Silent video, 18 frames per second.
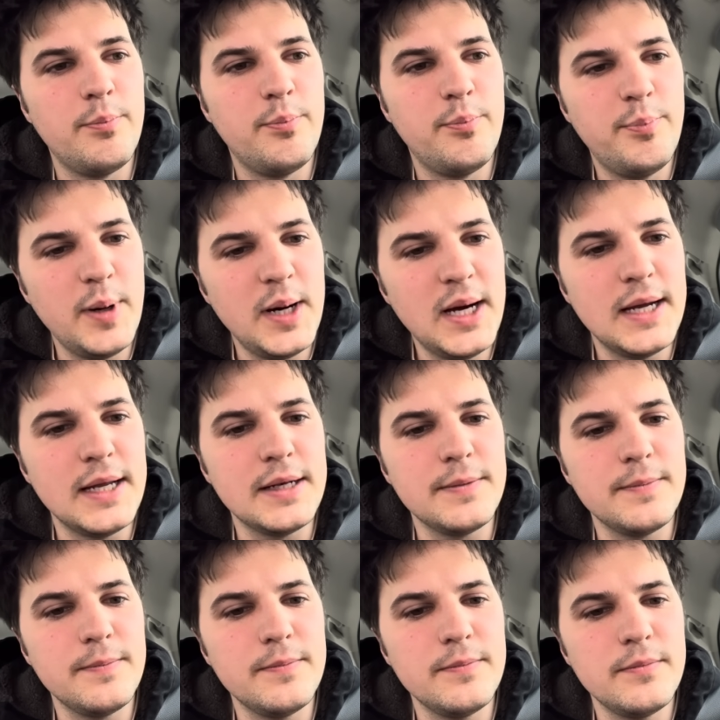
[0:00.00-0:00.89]
But
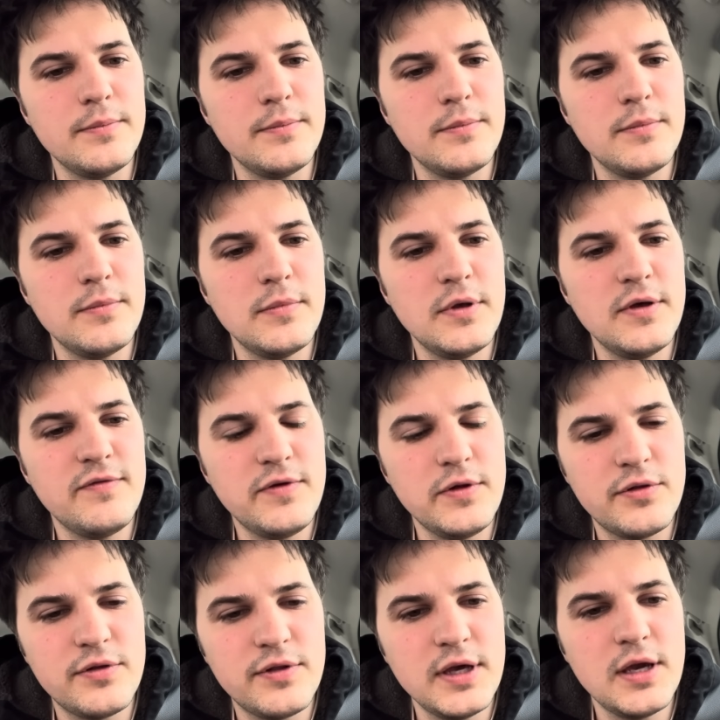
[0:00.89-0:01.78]
if
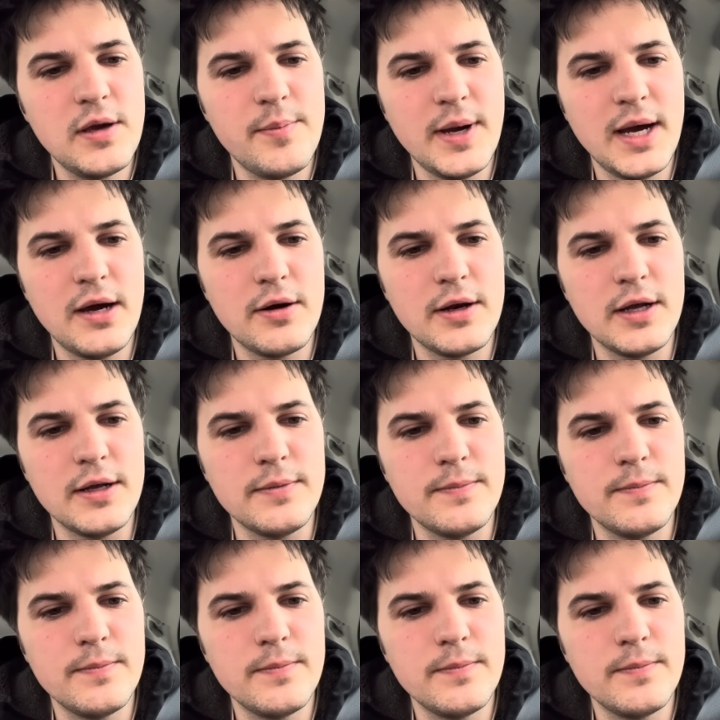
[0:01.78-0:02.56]
you think about it,